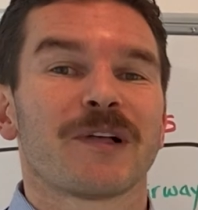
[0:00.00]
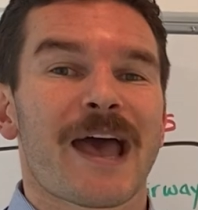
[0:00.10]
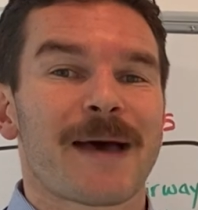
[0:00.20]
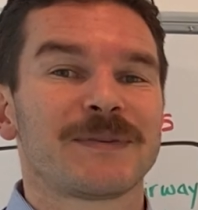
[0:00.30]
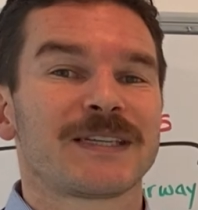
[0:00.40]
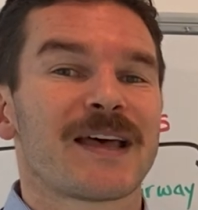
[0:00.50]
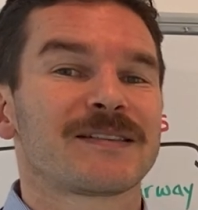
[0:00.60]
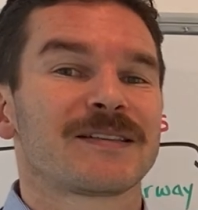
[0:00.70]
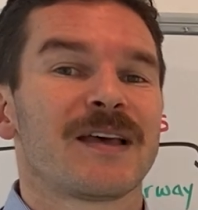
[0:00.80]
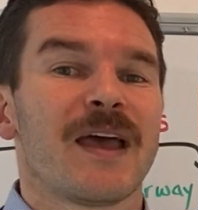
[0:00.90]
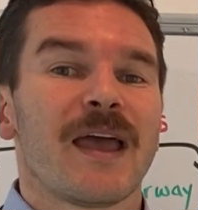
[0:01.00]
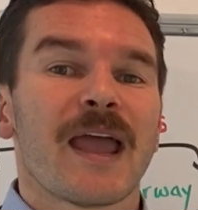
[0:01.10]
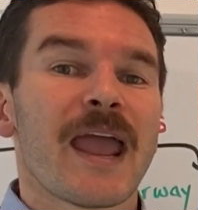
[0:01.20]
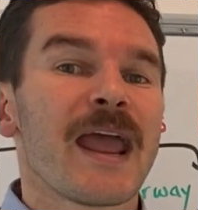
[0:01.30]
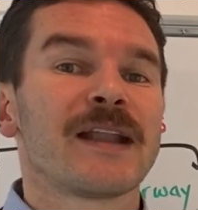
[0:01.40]
abscess,
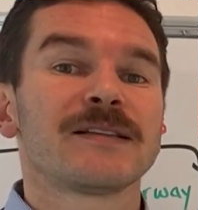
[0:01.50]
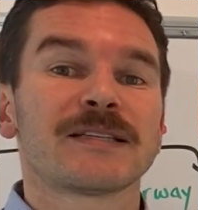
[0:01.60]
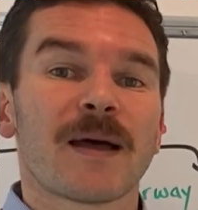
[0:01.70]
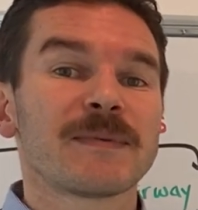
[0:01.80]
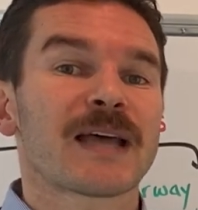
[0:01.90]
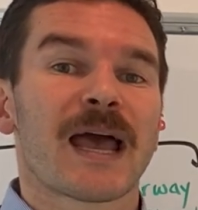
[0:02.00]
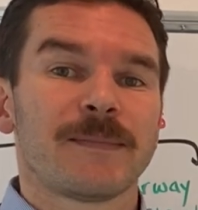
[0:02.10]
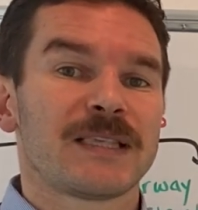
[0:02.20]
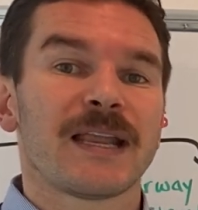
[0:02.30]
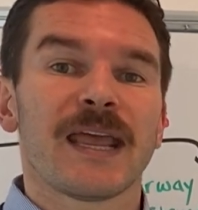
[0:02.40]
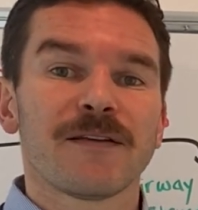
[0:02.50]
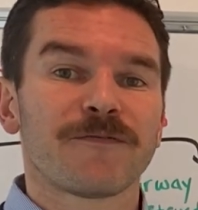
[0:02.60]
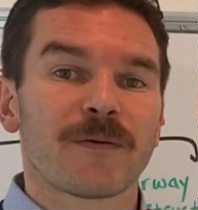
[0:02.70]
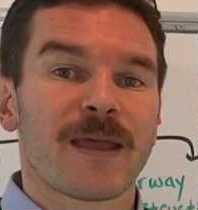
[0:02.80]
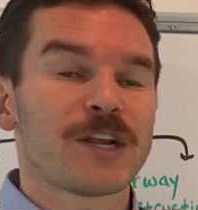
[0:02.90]
and sometimes that
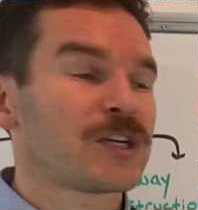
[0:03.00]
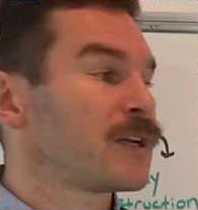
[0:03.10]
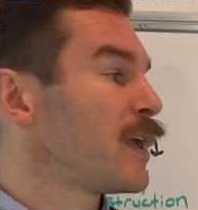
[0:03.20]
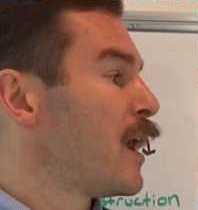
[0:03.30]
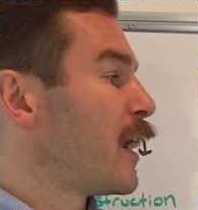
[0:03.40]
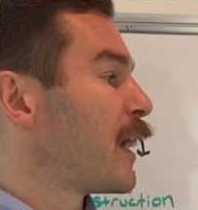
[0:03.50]
inflammation